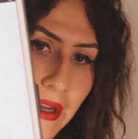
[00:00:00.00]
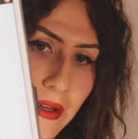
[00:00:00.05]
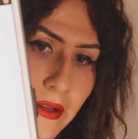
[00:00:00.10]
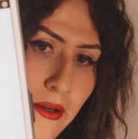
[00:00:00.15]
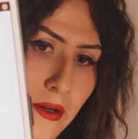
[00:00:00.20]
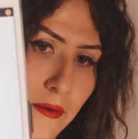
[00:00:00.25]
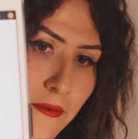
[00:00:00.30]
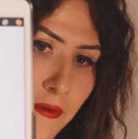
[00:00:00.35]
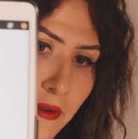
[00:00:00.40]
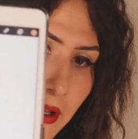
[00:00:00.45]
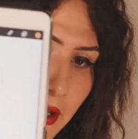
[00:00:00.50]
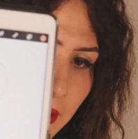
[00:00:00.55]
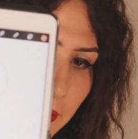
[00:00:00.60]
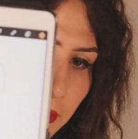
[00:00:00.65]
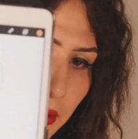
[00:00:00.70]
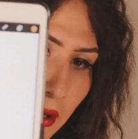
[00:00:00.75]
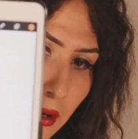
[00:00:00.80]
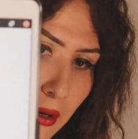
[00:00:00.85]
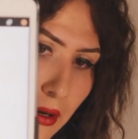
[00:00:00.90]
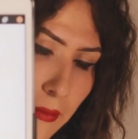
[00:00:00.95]
Hopefully
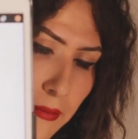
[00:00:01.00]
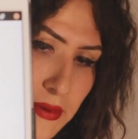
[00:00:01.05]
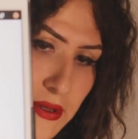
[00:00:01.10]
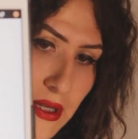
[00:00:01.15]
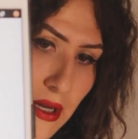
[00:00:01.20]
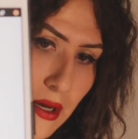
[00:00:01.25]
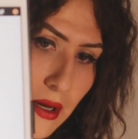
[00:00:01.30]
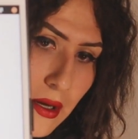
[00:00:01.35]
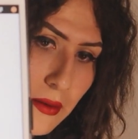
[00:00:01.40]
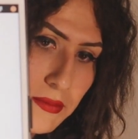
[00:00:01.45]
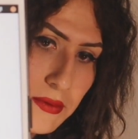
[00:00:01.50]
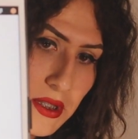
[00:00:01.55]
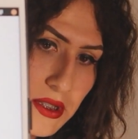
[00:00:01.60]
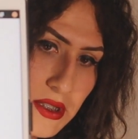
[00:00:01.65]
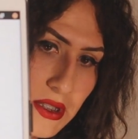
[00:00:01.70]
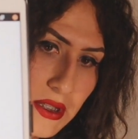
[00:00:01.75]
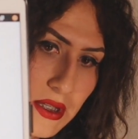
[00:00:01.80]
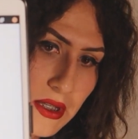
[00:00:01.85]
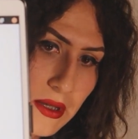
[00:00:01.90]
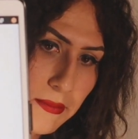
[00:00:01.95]
it pops up.
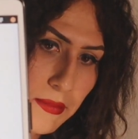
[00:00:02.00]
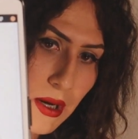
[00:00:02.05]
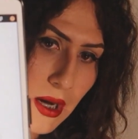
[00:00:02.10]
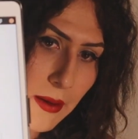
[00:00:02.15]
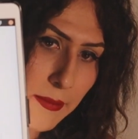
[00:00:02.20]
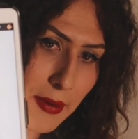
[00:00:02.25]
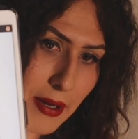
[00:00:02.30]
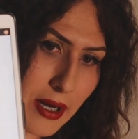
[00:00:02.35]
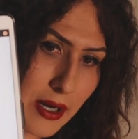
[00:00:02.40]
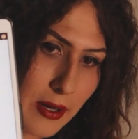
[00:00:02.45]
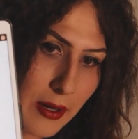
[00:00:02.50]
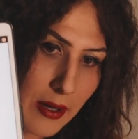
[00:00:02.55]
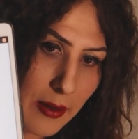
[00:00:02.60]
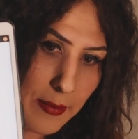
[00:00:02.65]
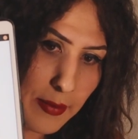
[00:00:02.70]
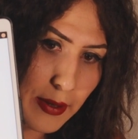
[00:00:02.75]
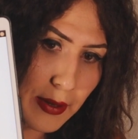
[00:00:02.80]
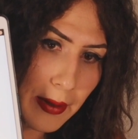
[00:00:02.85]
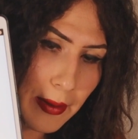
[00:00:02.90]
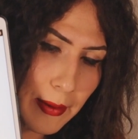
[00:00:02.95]
Is it going to pop
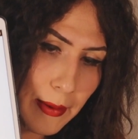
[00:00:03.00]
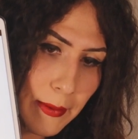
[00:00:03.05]
up?